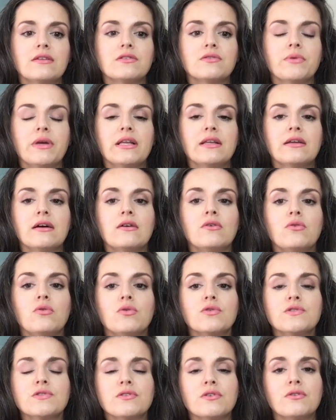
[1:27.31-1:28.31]
sweetener.
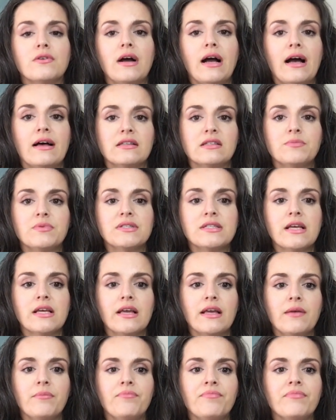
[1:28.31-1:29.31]
Also
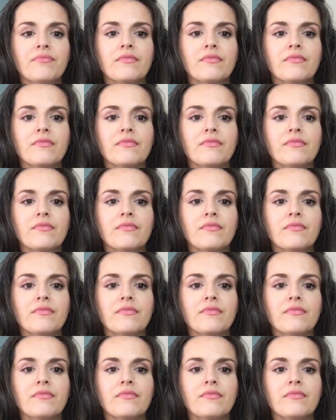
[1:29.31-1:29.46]
aspartame,